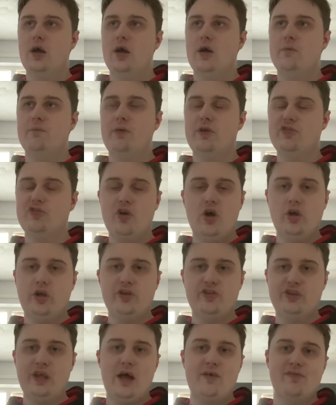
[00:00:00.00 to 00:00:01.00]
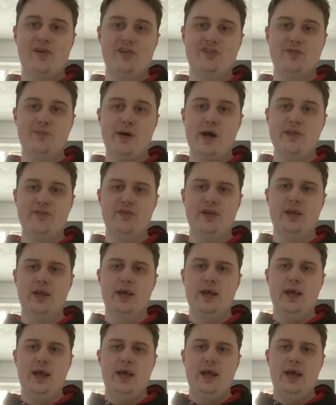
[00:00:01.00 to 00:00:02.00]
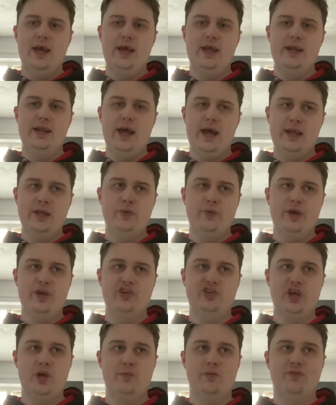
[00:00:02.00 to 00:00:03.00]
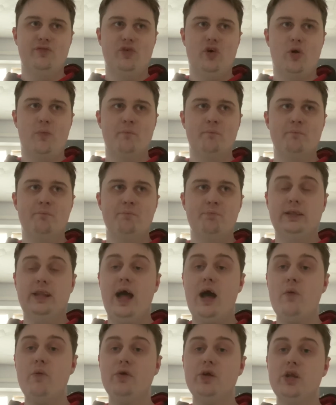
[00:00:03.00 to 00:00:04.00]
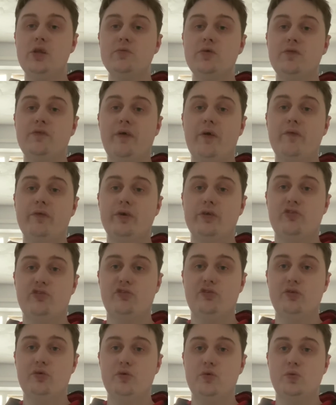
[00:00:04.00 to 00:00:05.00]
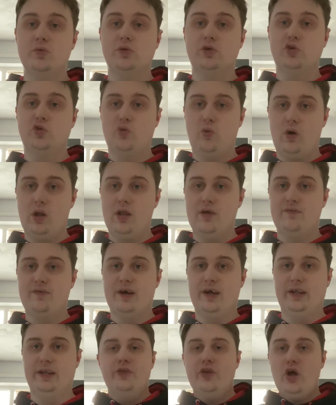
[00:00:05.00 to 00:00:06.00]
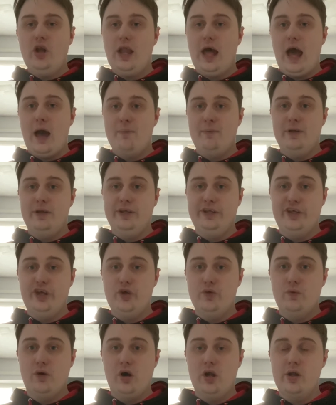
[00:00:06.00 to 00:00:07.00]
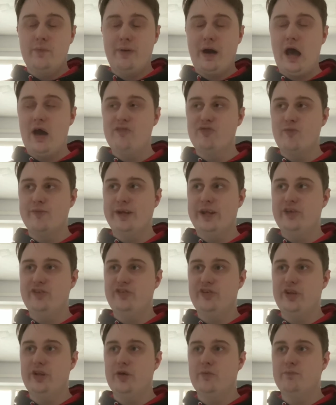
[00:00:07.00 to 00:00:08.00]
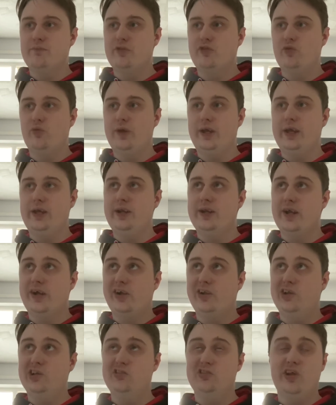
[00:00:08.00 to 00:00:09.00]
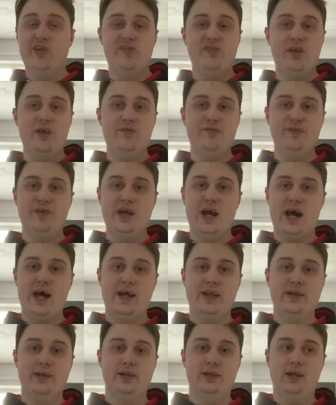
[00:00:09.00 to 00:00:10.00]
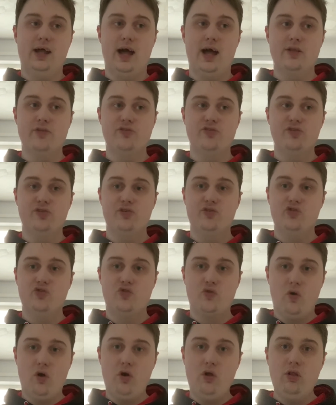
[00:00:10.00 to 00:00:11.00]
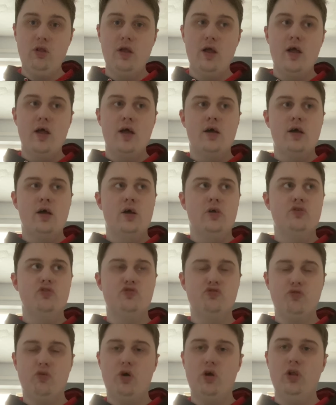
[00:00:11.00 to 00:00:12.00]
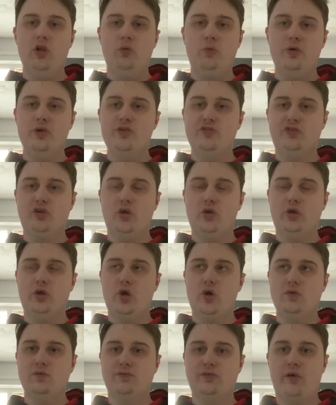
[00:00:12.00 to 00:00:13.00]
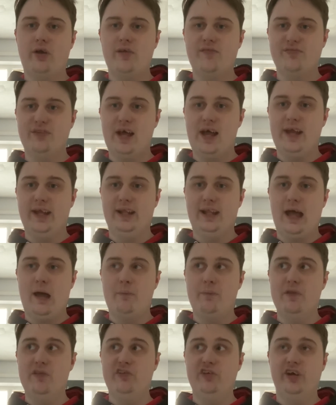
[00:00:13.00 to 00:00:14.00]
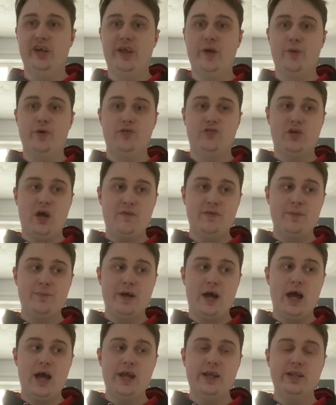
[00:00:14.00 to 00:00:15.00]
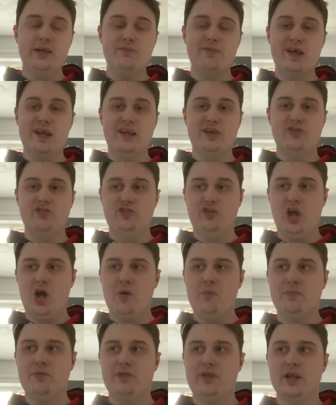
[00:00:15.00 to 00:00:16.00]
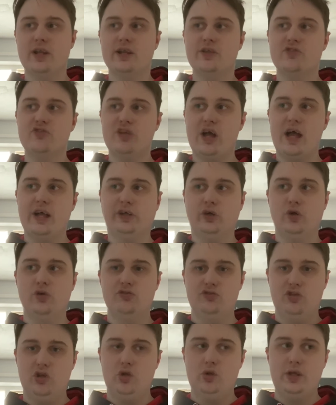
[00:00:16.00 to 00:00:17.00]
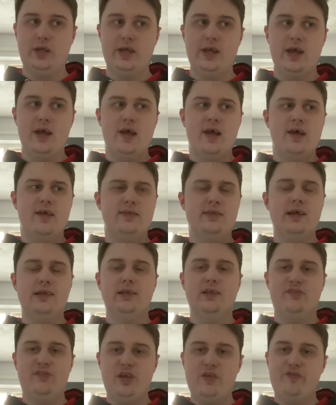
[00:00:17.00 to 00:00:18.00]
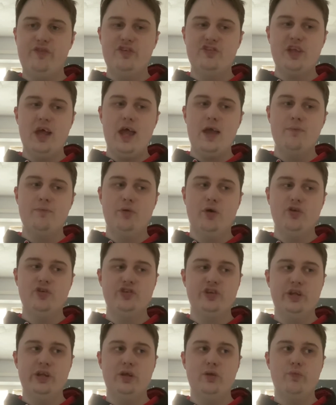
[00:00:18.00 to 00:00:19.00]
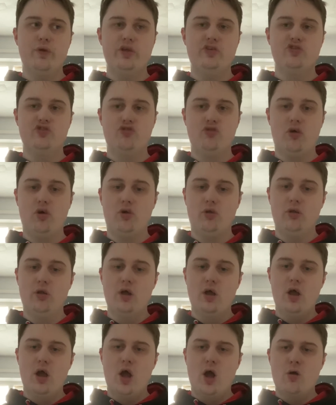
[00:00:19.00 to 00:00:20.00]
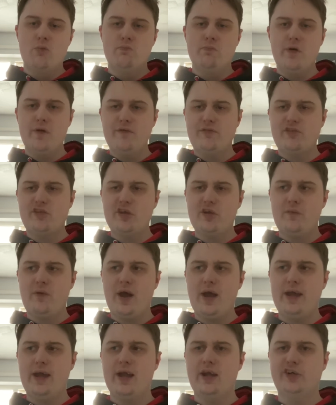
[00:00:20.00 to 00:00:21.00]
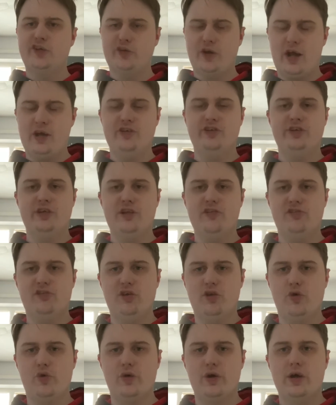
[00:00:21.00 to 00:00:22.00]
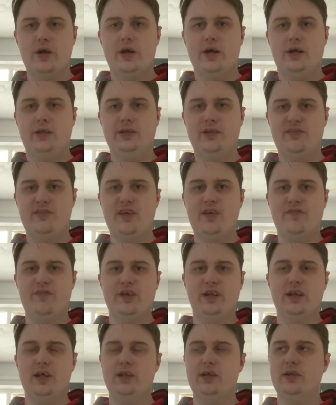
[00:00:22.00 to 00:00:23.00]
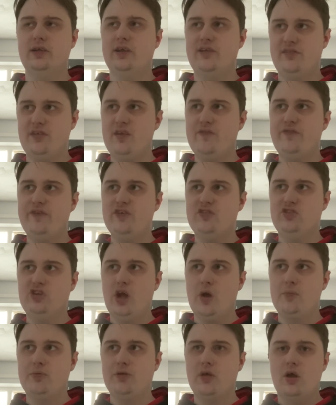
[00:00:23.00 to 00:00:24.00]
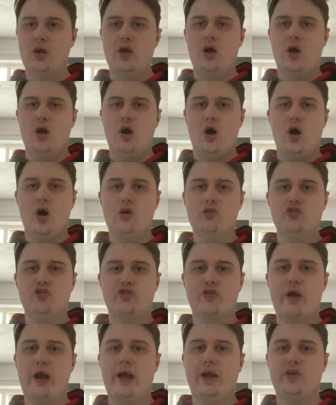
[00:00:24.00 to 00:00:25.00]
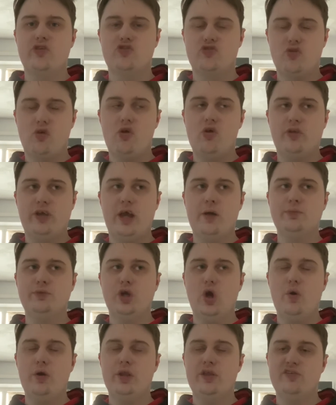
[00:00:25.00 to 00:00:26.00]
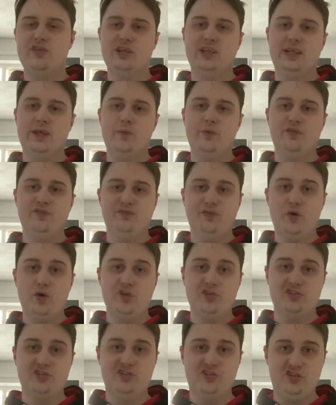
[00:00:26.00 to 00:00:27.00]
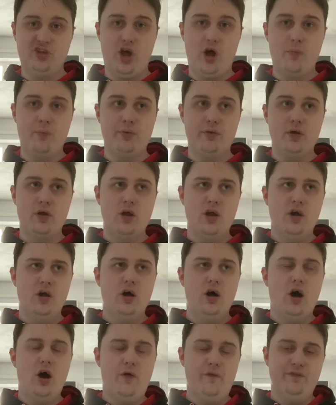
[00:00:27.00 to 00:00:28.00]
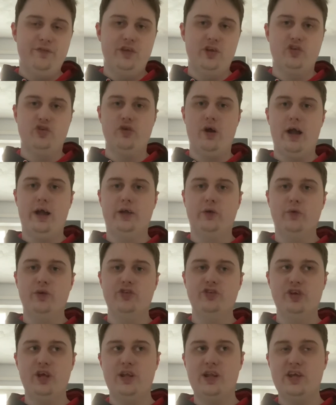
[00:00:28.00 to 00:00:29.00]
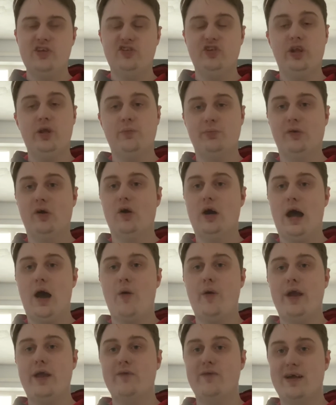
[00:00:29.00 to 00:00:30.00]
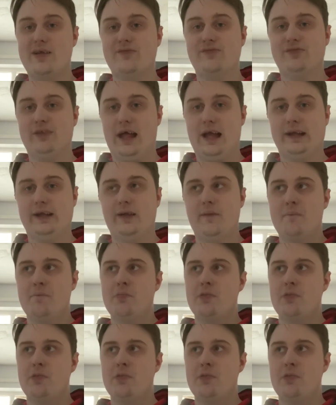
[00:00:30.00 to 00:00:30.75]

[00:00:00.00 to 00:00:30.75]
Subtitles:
But it's not a good start for Aston Martin in any way, shape or form. Now we're going to move over to qualifying. Not a lot happened in Q1 apart from an incident between Nicholas Latifi and Lance Stroll. Stroll was going to go for a flying lap until there was traffic behind him. Then he stopped and started going slowly. Then Latifi started pushing, in which Stroll moved to the right and crashed into Latifi. Now, Latifi stopped on track. Stroll kept going until he was forced to stop off the track, which initially brought out a red flag.